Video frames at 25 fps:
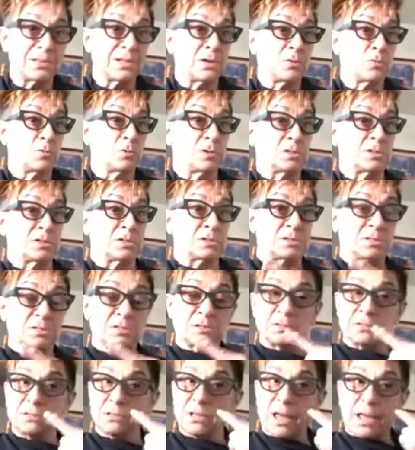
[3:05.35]
There was
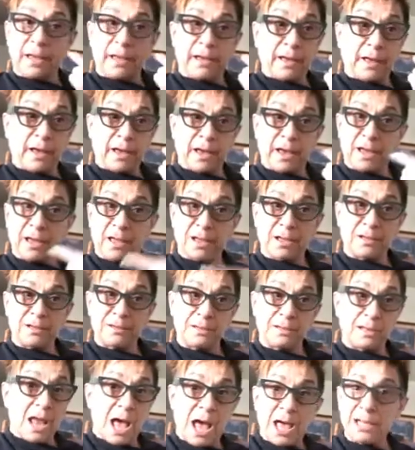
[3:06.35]
like
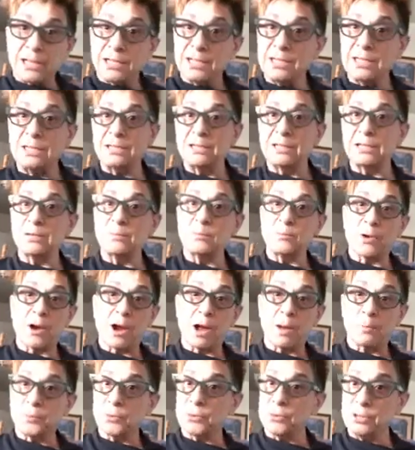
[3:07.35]
not eating
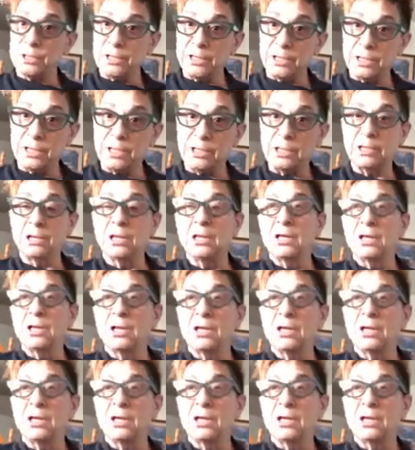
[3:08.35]
properly.